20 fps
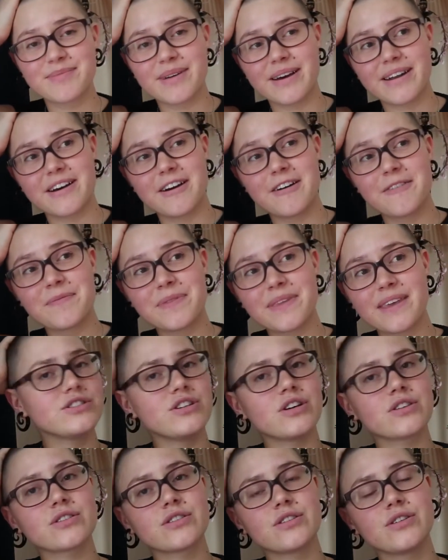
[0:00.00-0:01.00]
But
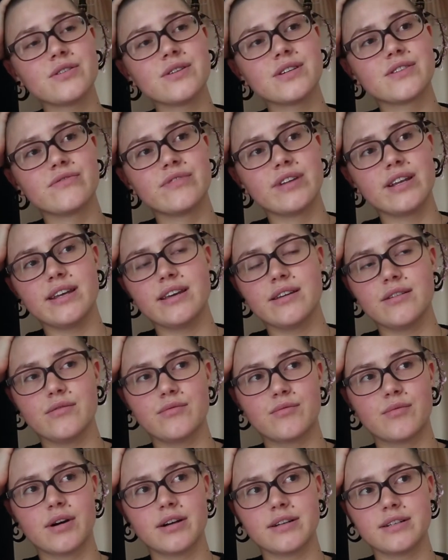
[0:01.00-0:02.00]
Doctor Who is really
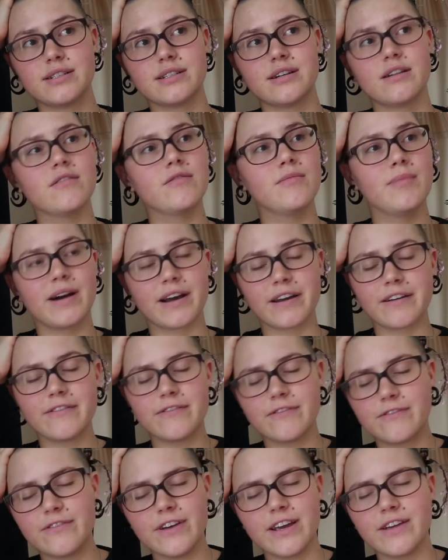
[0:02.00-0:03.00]
one of my
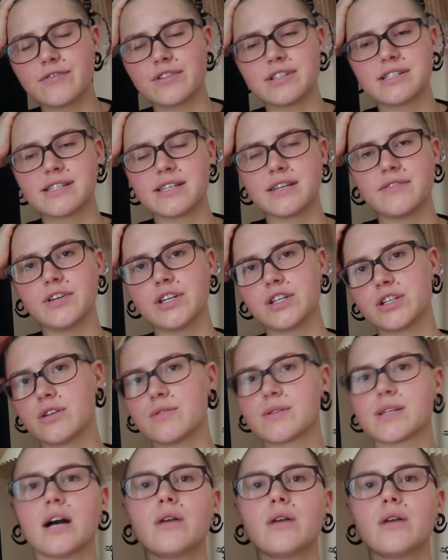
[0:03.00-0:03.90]
favourite TV shows.